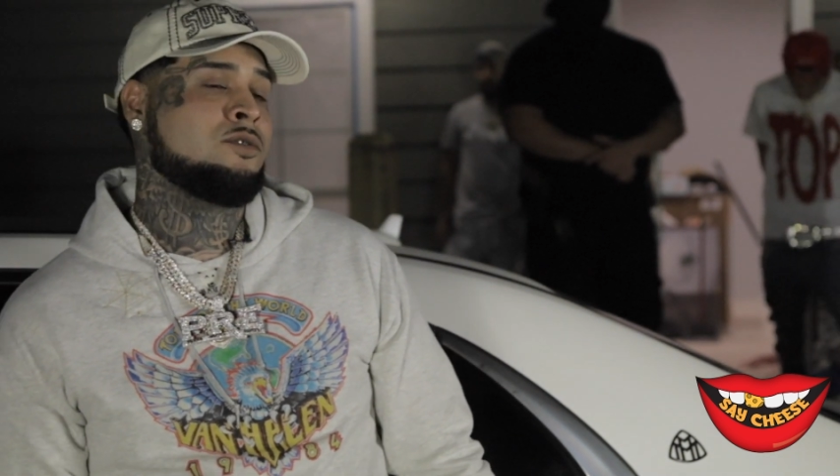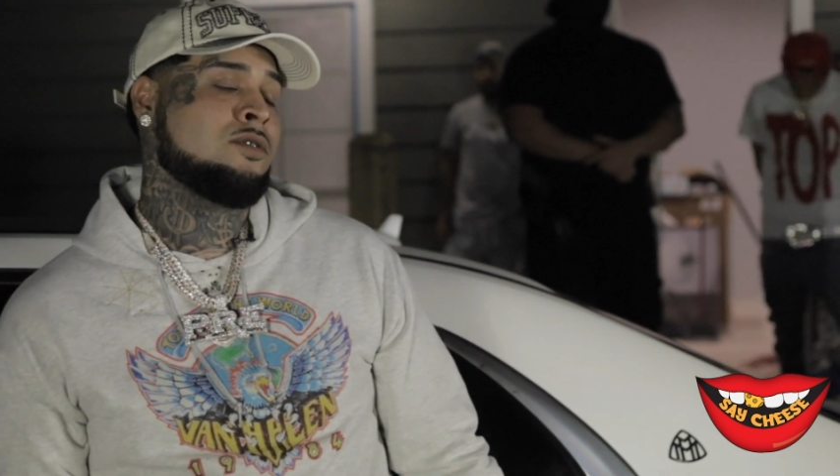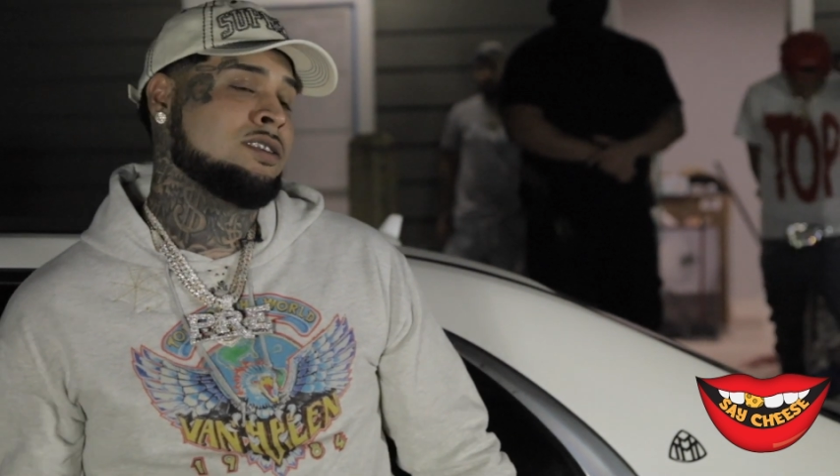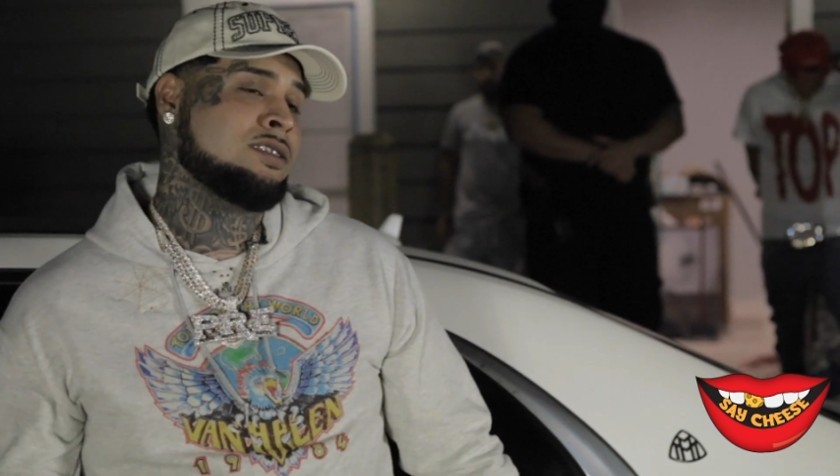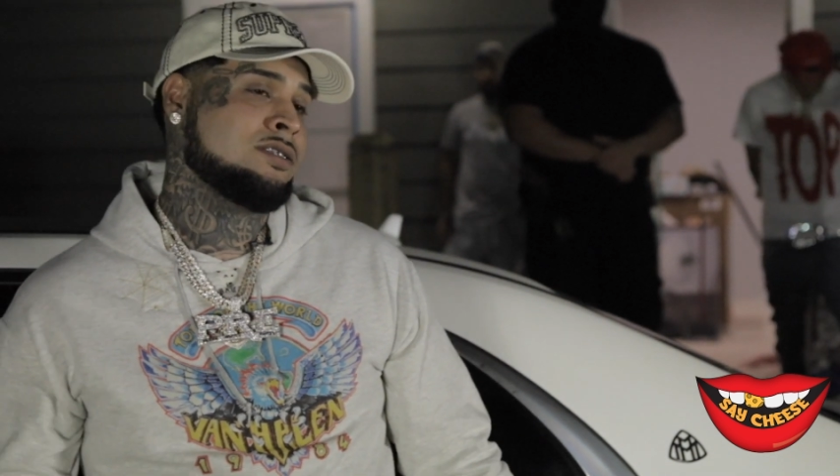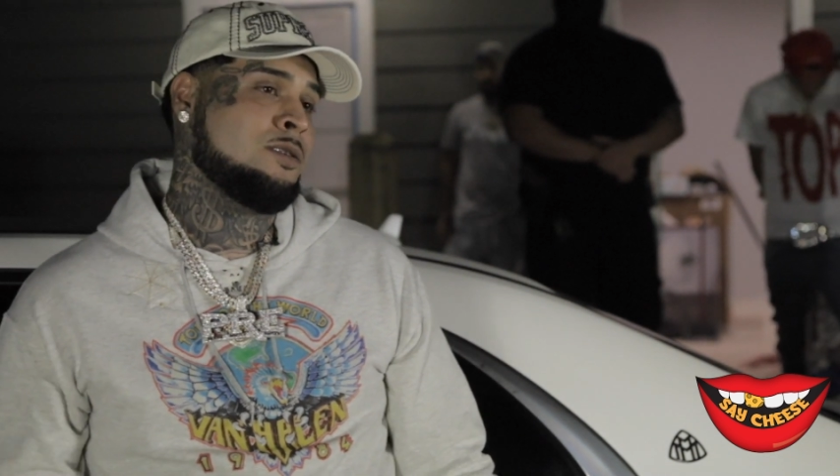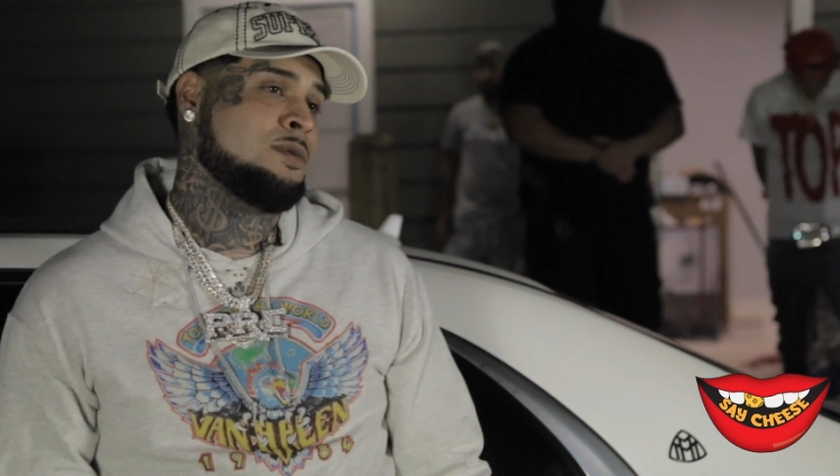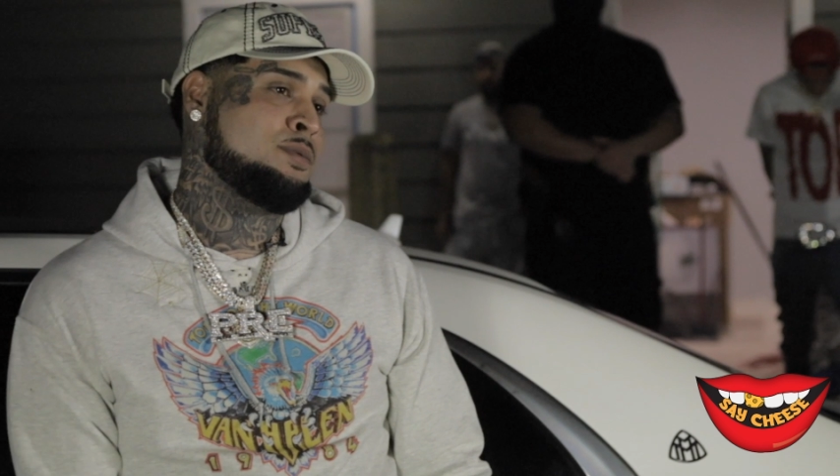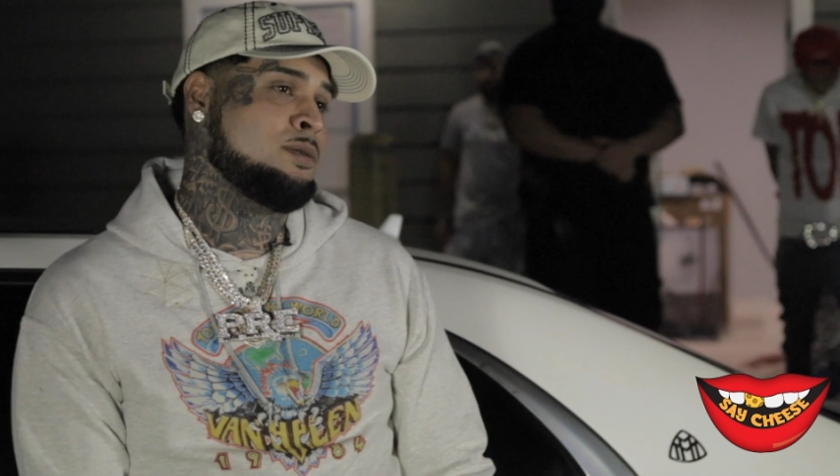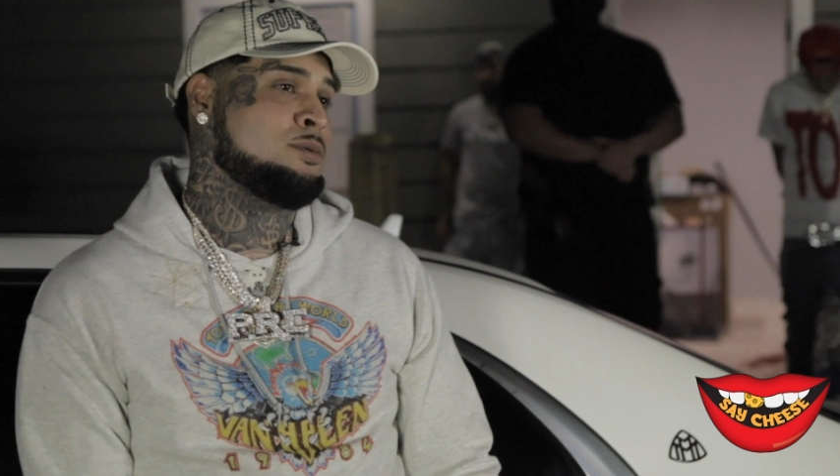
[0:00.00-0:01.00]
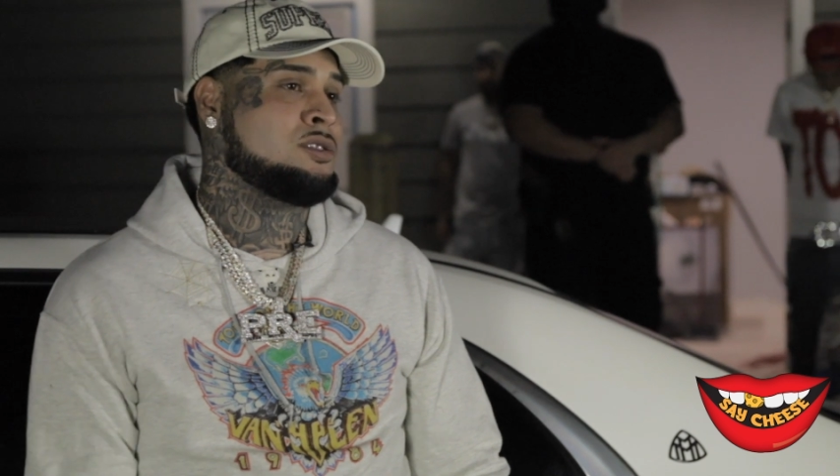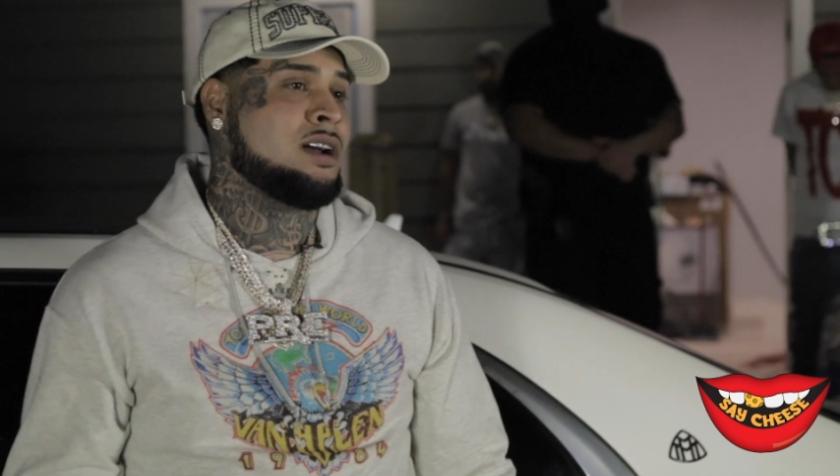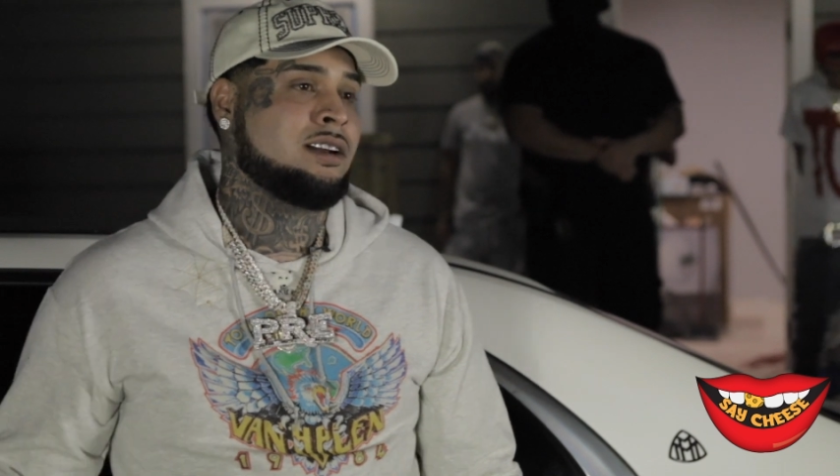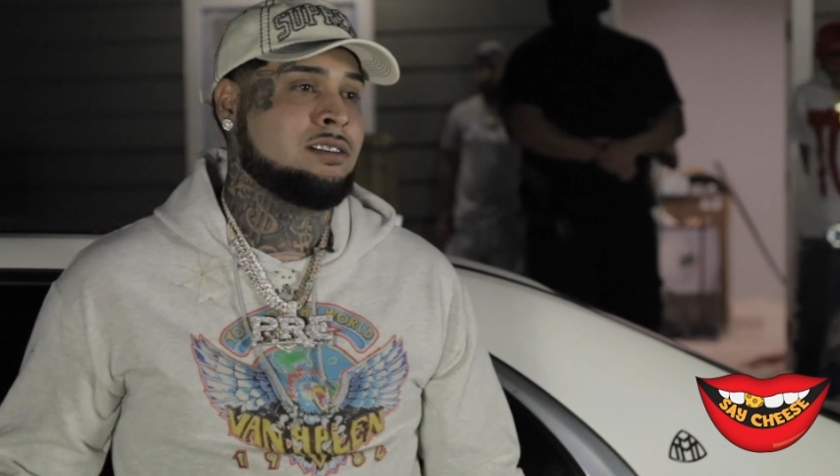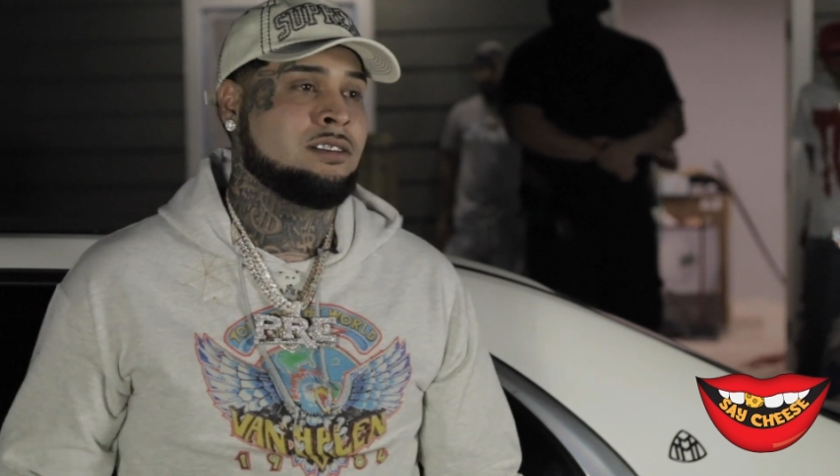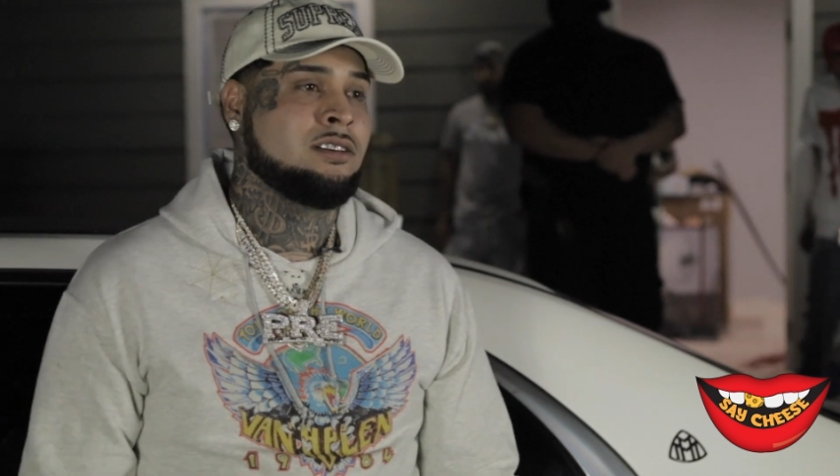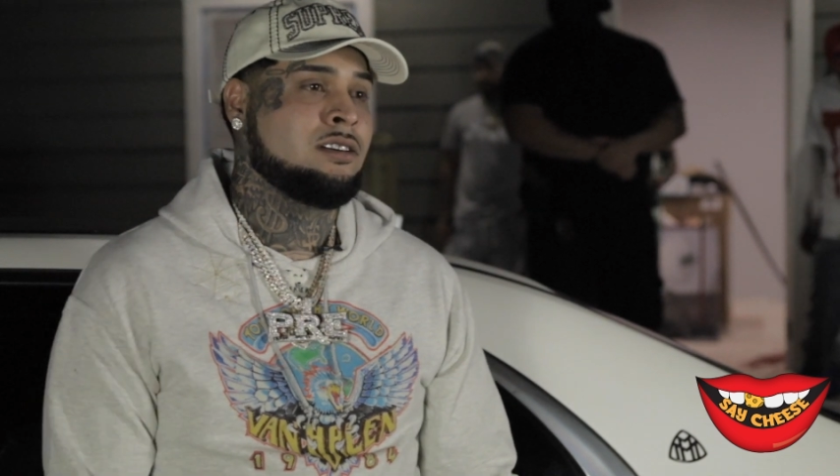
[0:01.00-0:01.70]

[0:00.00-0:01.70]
Of course, there's gonna be people trying to,